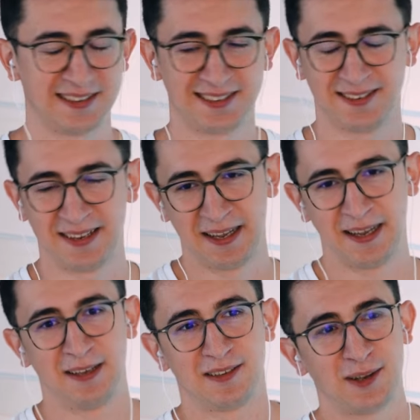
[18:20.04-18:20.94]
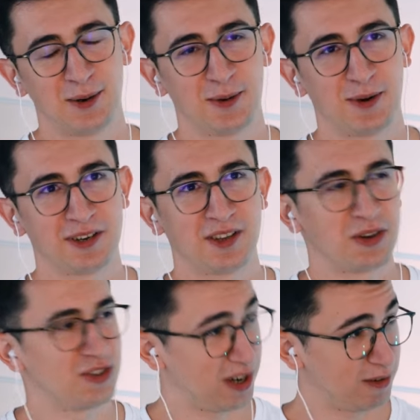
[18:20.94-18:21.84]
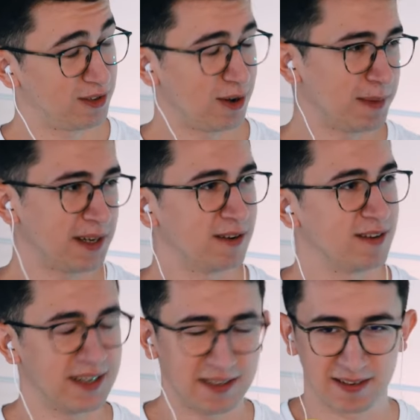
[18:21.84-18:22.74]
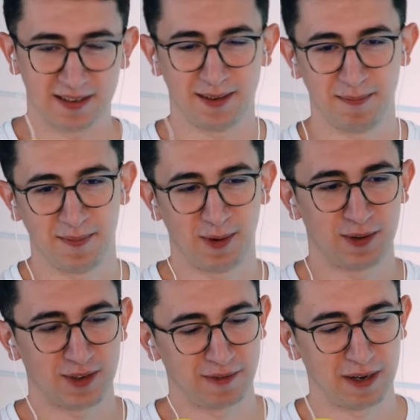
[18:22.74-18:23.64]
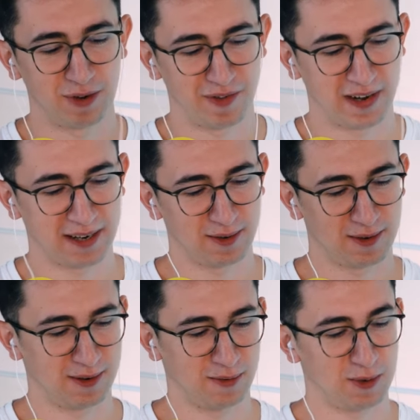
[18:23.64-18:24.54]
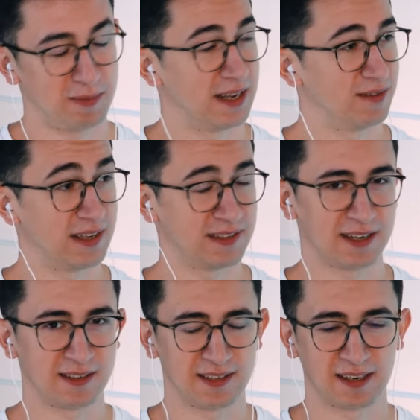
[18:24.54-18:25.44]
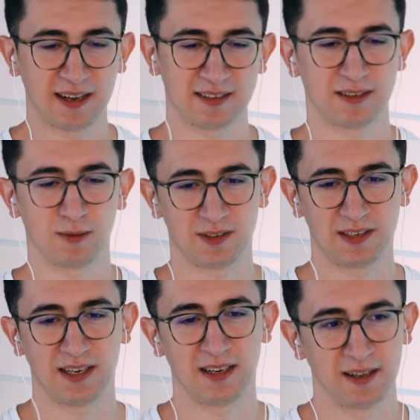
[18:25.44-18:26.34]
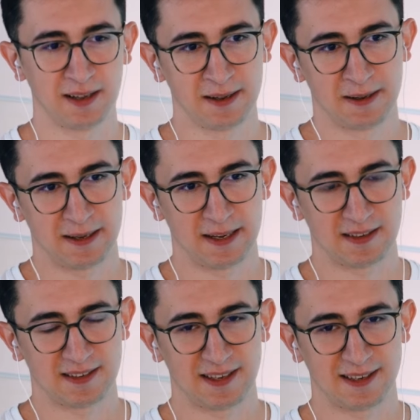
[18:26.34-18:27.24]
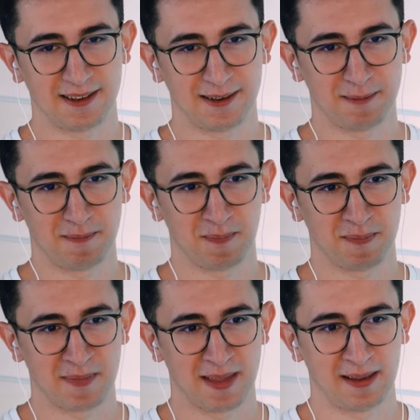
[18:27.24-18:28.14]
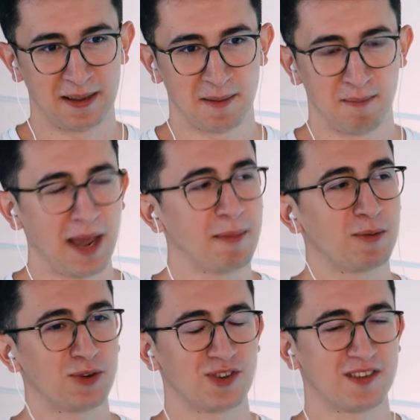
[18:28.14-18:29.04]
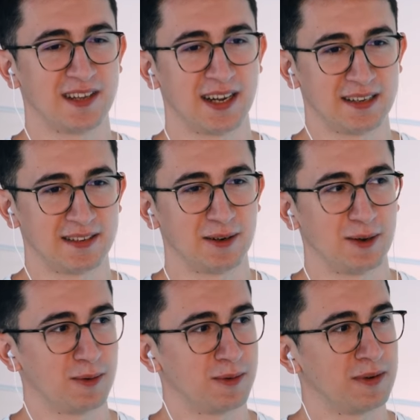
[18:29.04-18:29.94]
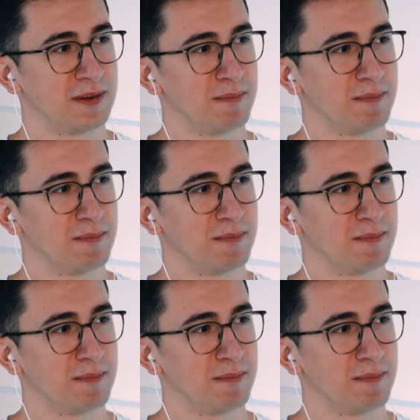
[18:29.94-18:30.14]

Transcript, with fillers: Yes. So on a general topic, right? Also, if I reflect on what my advisor, Christian Kersting, would say, is that maybe we should start, you know,